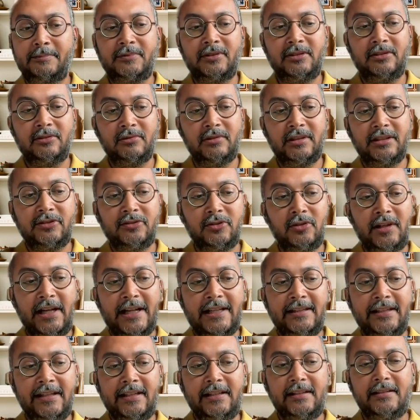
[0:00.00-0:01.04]
Absolutely. So
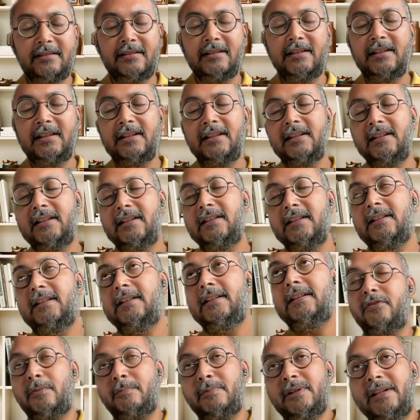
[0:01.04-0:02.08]
I think
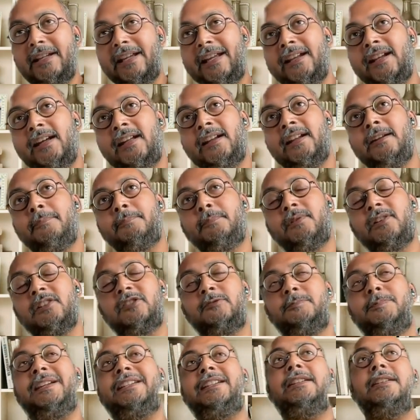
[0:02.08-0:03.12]
from an NRI
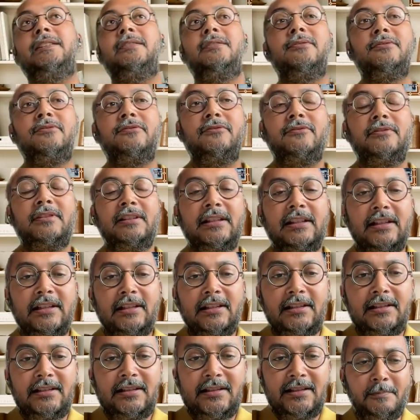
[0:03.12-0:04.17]
perspective,
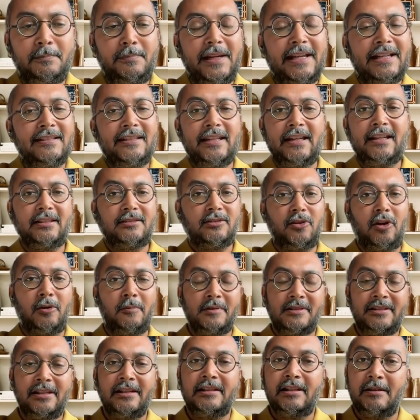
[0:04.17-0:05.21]
the basics
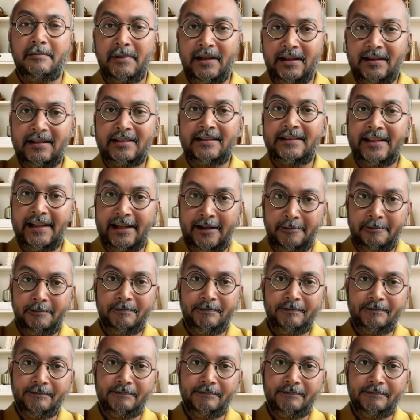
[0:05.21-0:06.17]
obviously remain the same,